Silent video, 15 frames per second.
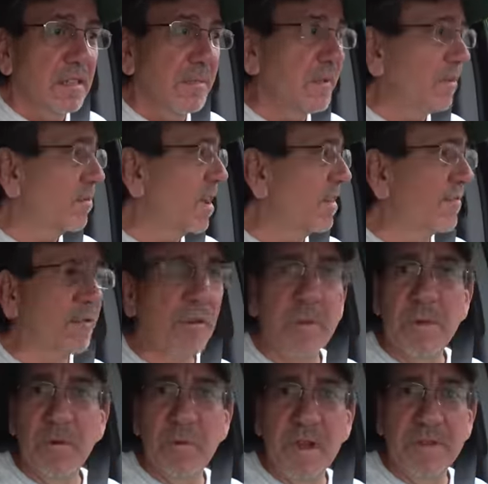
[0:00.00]
I mean, we have
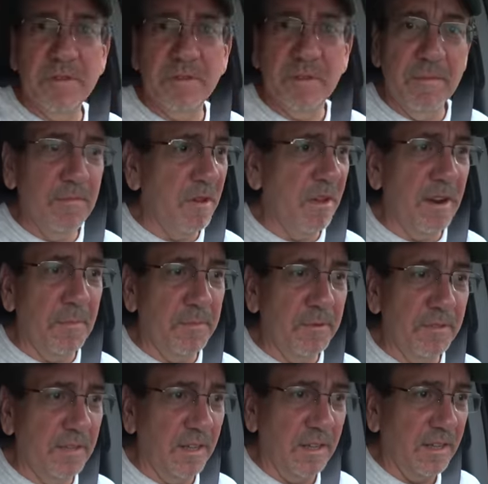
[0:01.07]
crummy weather, so I'm not gonna
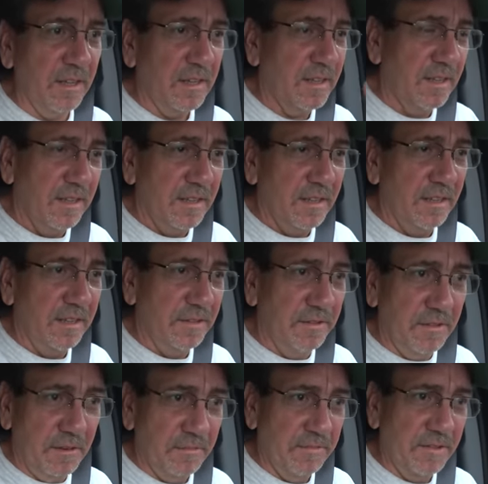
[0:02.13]
put the uh,
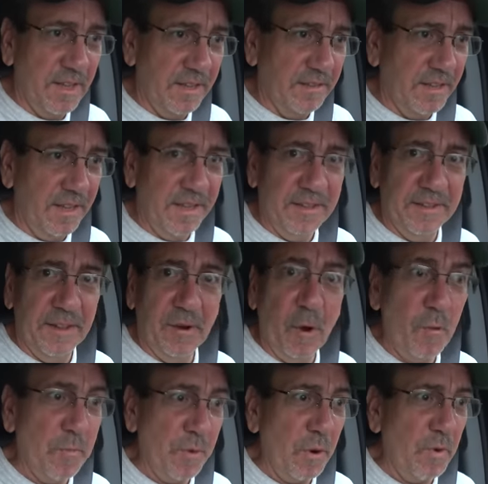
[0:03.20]
you know, set the, the
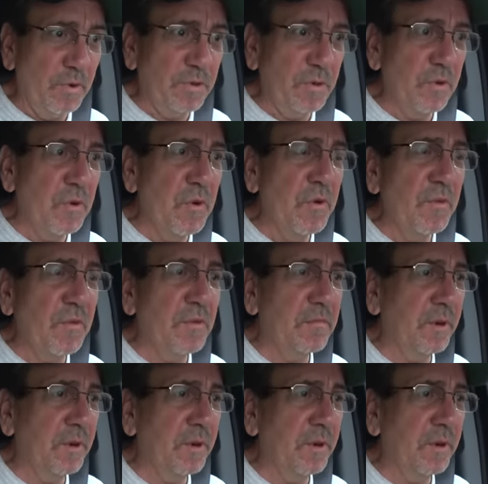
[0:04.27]
GoPro on the roof.